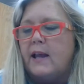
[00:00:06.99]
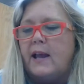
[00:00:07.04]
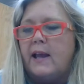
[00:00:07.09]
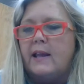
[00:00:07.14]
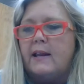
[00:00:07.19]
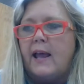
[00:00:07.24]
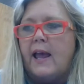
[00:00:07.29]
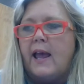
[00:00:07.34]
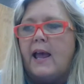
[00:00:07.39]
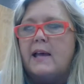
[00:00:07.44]

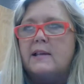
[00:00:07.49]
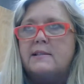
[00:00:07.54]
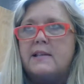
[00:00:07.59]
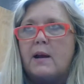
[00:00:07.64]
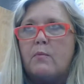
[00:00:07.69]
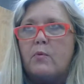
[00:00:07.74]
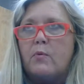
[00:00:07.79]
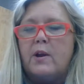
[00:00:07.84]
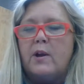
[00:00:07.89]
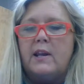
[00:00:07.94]
And as
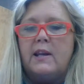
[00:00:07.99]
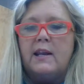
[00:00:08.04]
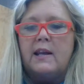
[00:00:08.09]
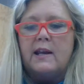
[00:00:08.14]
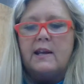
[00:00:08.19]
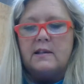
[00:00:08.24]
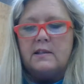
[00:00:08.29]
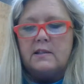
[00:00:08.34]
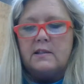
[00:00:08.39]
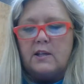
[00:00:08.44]
I'm
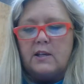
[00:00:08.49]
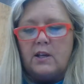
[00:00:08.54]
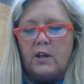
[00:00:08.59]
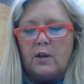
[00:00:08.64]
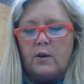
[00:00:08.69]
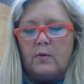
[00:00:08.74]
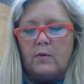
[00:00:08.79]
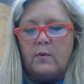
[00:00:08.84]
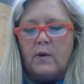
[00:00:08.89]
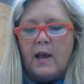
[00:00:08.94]
reading it to
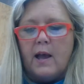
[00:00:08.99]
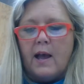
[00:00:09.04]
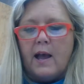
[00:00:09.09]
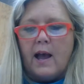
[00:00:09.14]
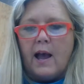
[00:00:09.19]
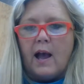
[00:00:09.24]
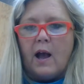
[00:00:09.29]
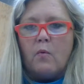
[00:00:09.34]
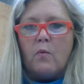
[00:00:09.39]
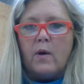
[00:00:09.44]
you,
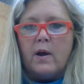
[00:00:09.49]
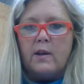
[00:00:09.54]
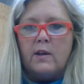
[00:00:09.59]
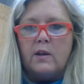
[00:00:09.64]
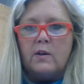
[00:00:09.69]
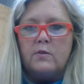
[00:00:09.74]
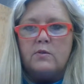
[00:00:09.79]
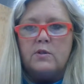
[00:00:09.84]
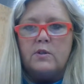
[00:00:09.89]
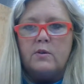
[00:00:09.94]
I want
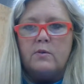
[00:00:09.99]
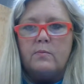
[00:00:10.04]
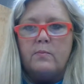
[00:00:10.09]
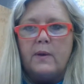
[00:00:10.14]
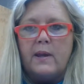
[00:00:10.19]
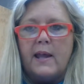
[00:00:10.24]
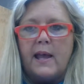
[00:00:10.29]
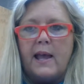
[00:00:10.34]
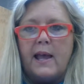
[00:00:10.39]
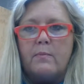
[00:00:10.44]
you to
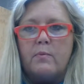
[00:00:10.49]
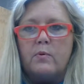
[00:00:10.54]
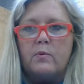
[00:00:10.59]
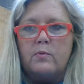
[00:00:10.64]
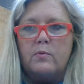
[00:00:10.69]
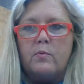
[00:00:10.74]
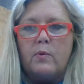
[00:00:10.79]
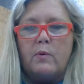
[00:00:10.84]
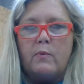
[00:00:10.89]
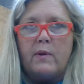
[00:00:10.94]
be
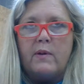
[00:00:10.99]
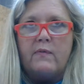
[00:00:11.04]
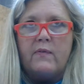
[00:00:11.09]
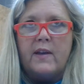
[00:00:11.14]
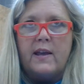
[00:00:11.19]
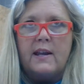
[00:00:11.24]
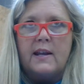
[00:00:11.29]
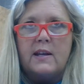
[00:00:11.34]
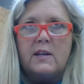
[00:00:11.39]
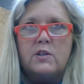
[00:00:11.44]
able, when we
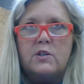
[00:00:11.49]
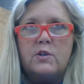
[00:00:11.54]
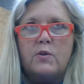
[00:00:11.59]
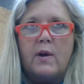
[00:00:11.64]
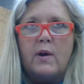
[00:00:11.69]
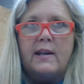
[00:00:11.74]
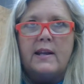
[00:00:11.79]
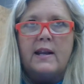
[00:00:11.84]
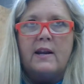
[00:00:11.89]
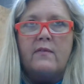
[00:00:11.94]
finish, to
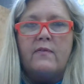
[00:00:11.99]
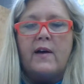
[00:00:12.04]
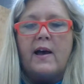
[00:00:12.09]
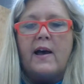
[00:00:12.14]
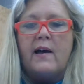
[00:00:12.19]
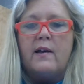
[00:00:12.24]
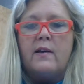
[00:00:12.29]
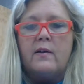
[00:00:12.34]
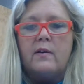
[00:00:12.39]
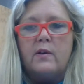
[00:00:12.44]

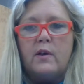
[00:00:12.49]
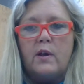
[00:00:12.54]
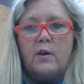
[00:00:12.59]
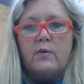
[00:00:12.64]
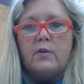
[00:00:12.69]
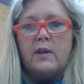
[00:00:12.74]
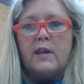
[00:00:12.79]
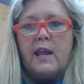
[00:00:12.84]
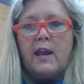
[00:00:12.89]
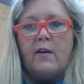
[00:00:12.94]
identify
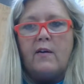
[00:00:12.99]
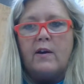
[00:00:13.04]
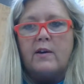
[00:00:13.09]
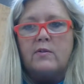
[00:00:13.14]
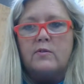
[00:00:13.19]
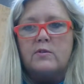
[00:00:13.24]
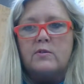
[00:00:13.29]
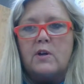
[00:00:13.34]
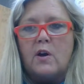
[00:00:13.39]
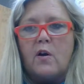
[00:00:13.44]
who the
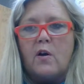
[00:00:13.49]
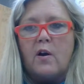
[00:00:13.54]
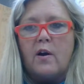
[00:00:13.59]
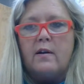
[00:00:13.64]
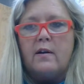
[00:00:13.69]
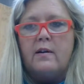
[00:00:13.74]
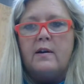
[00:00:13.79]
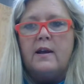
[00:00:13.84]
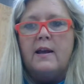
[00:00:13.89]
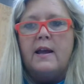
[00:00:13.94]
characters
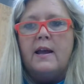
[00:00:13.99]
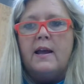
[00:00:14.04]
are,